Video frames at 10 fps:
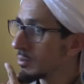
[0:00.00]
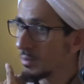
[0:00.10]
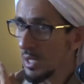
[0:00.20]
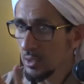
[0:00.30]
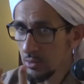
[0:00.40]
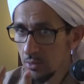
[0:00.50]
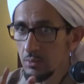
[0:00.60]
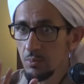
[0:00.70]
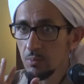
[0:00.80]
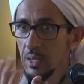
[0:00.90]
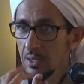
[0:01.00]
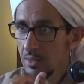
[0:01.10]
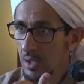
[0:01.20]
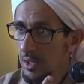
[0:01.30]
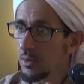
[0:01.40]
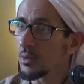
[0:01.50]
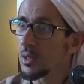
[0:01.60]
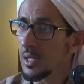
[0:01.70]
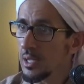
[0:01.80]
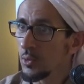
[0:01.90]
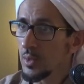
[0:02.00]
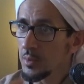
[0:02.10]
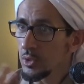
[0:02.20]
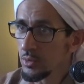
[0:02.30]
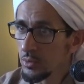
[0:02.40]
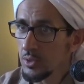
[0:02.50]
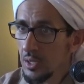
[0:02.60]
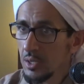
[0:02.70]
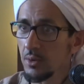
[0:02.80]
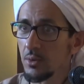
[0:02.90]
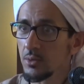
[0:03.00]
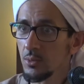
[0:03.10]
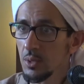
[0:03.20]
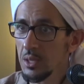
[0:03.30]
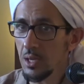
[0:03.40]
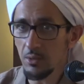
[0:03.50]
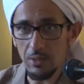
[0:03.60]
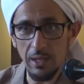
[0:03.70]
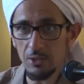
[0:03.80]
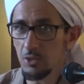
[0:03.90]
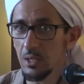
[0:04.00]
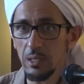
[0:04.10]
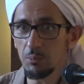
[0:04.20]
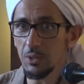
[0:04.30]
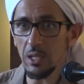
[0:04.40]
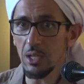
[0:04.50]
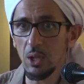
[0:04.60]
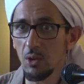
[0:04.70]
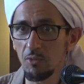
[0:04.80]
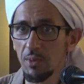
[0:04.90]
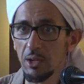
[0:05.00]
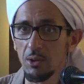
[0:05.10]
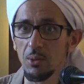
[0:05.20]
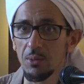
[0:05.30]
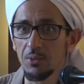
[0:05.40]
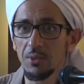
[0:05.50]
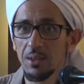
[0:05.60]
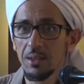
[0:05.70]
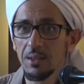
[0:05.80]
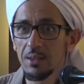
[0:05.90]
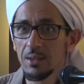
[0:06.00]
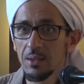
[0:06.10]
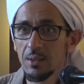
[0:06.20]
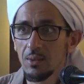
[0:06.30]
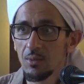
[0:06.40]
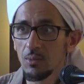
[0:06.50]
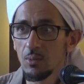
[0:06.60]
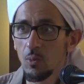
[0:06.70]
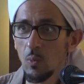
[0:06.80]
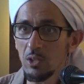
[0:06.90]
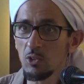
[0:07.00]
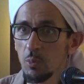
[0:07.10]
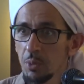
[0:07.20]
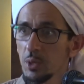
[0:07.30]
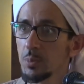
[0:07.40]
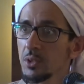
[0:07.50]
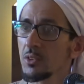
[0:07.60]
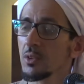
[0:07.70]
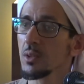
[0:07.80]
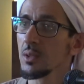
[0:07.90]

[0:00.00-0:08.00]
I could make tagarrud like women do tagarrud without actually taking off my clothes. What's the purpose?